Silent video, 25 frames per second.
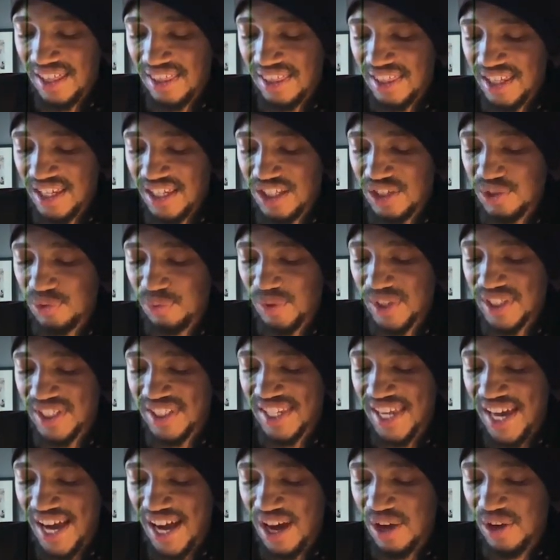This was
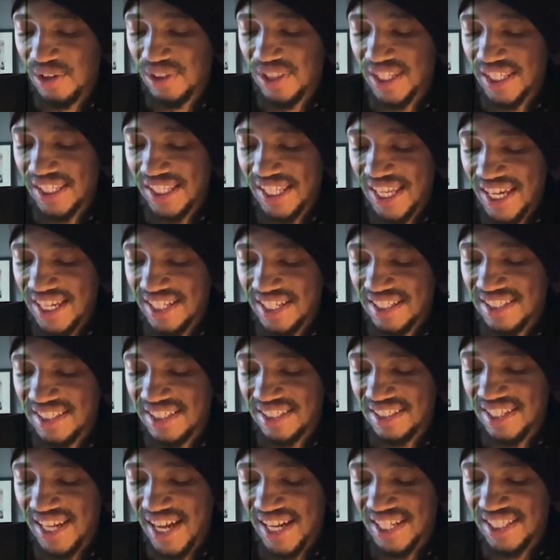now the
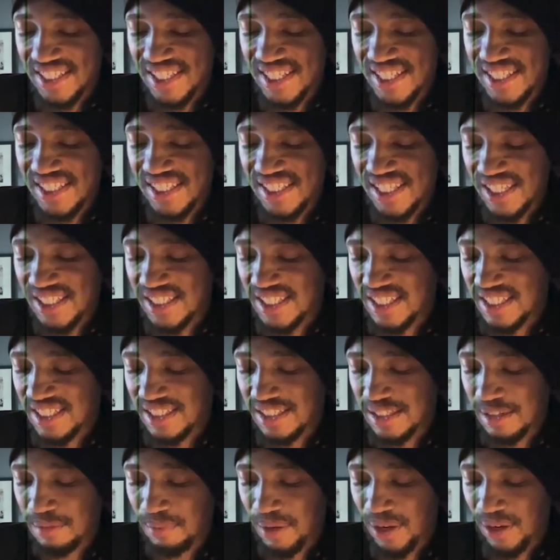late
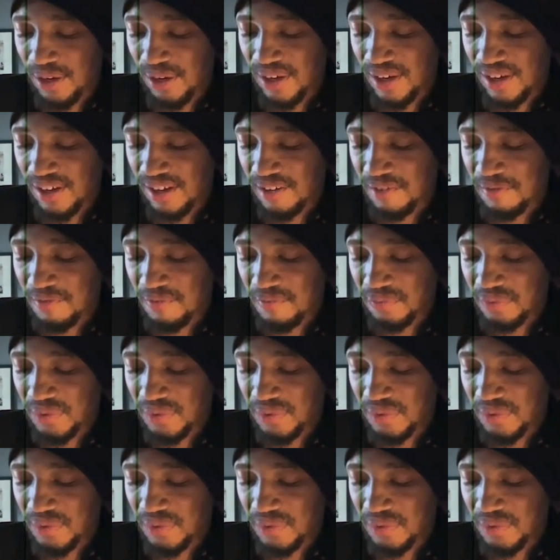1960s in America,